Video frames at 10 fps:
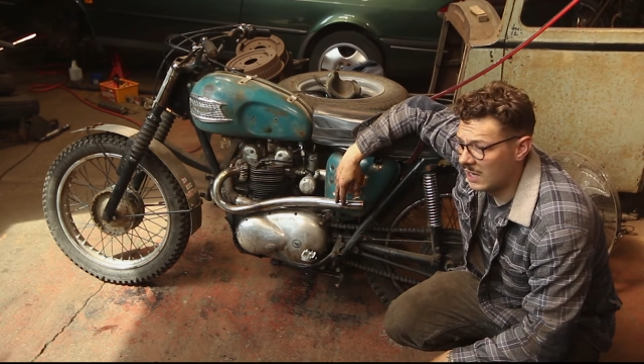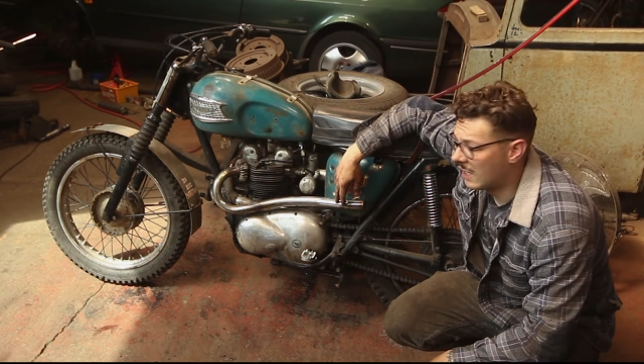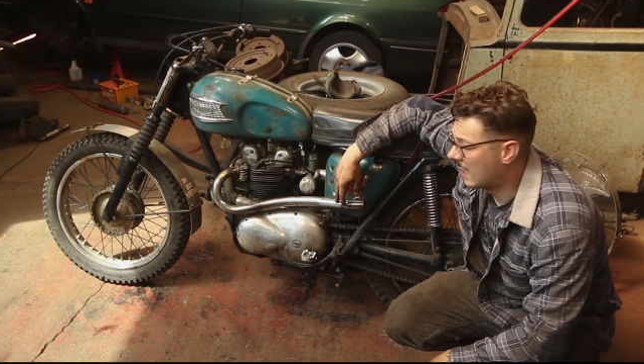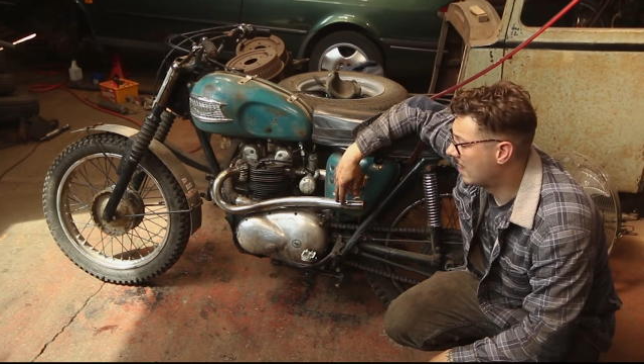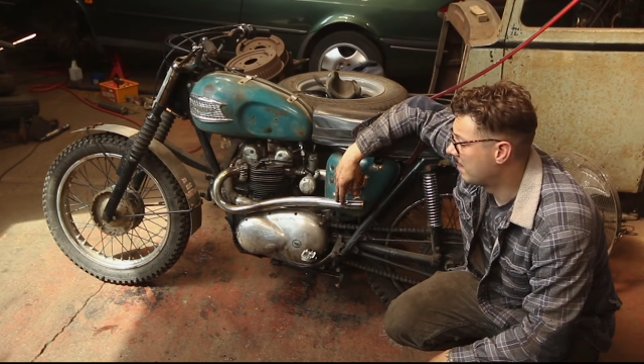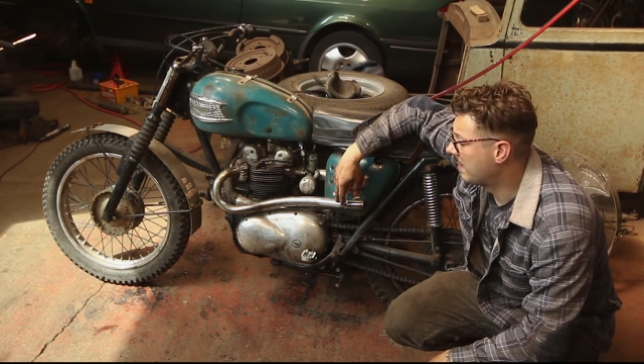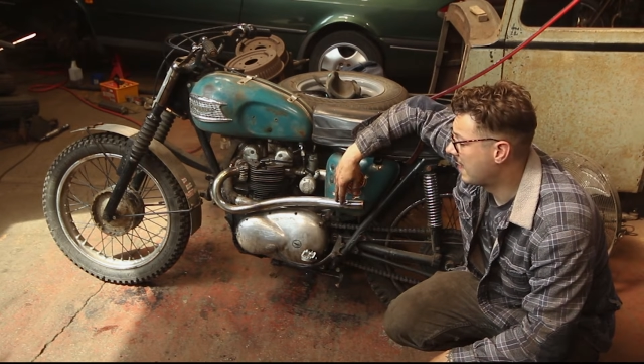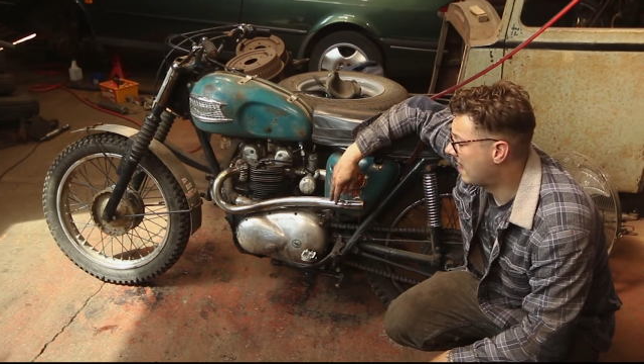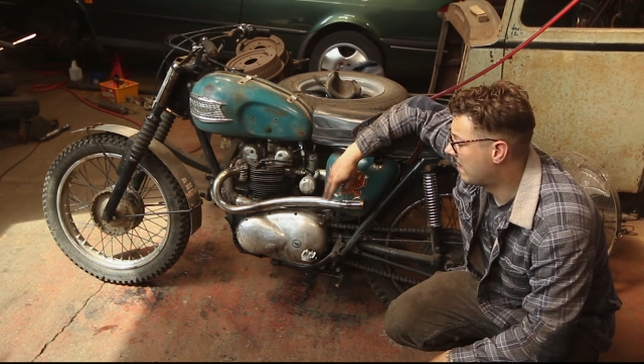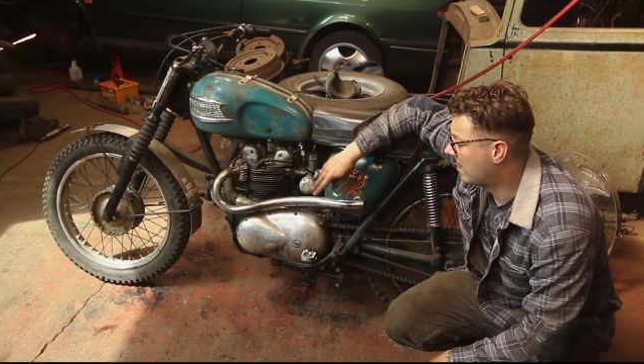
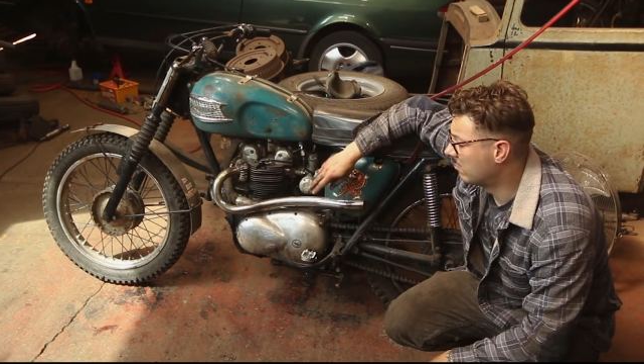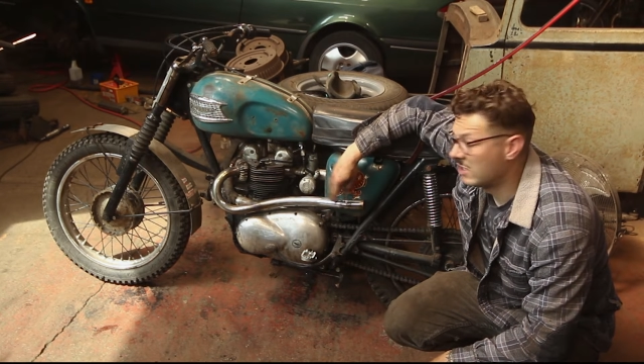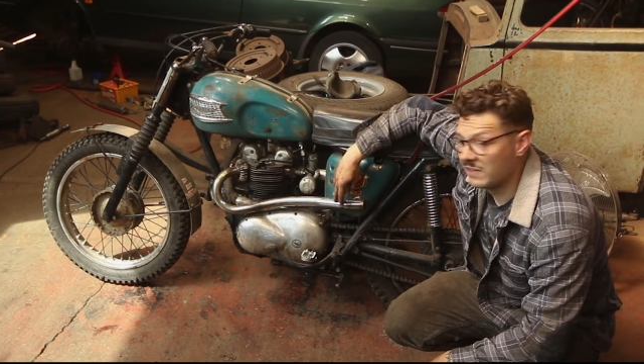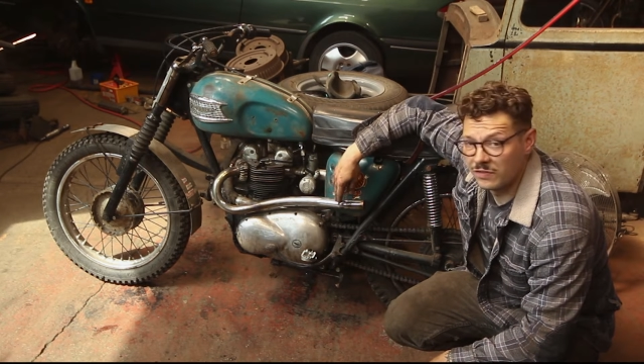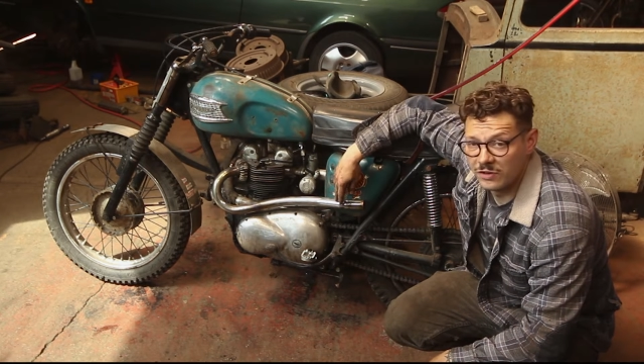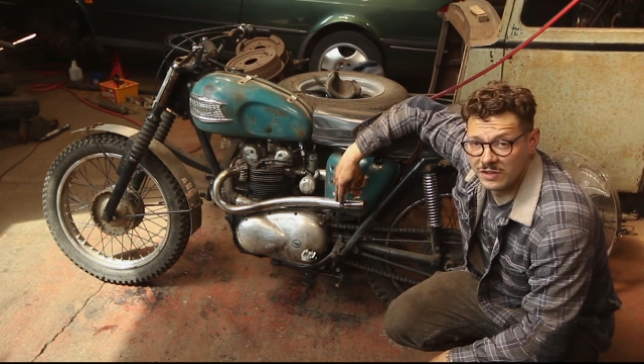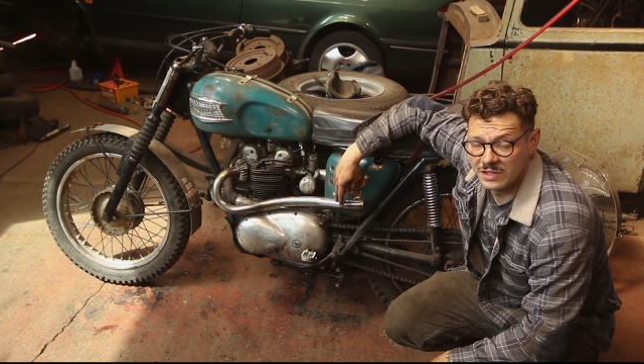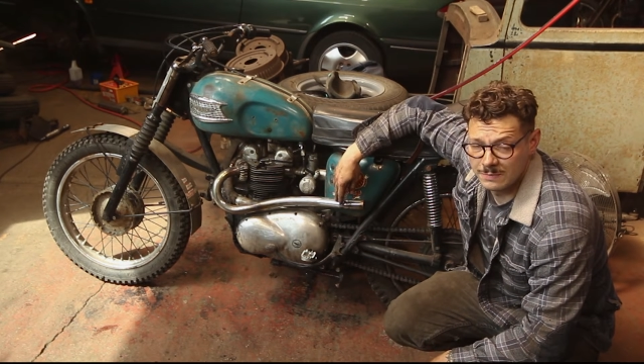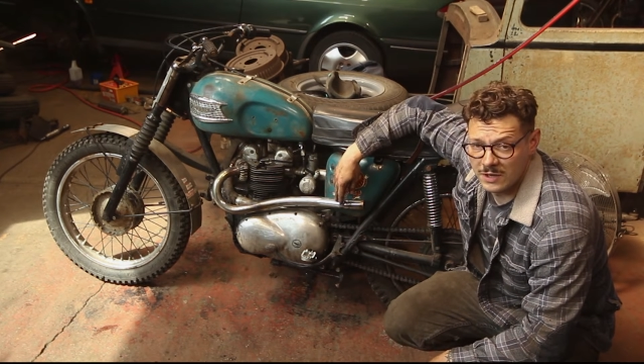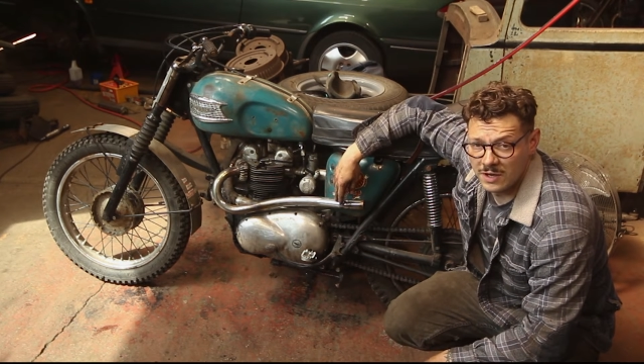Now, I'm really fond of
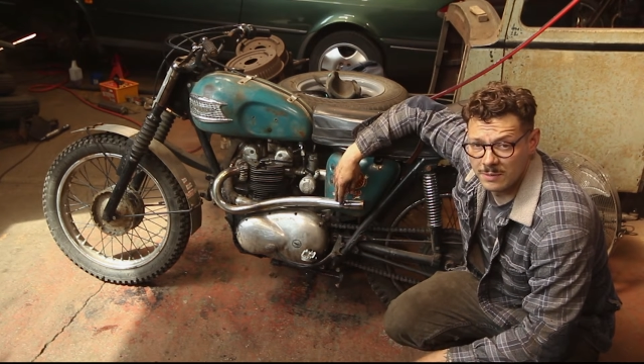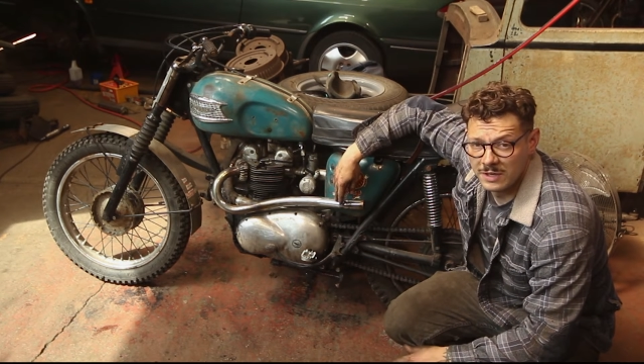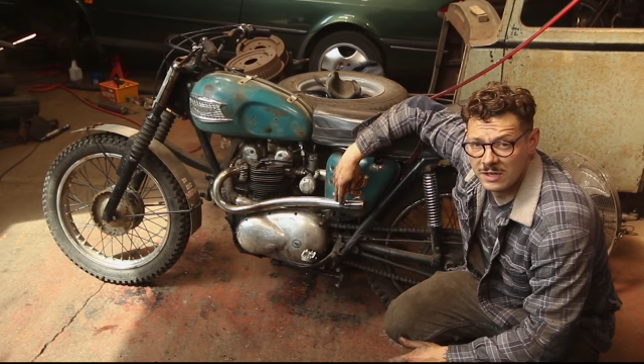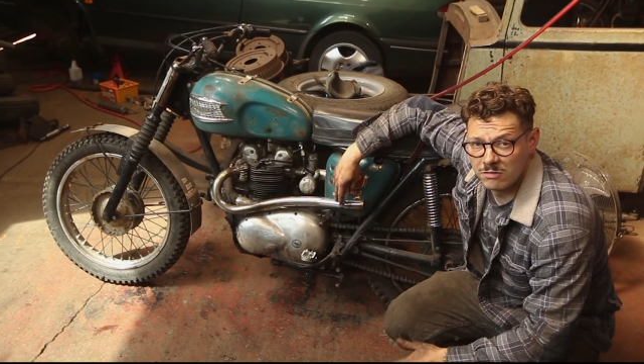this pipe.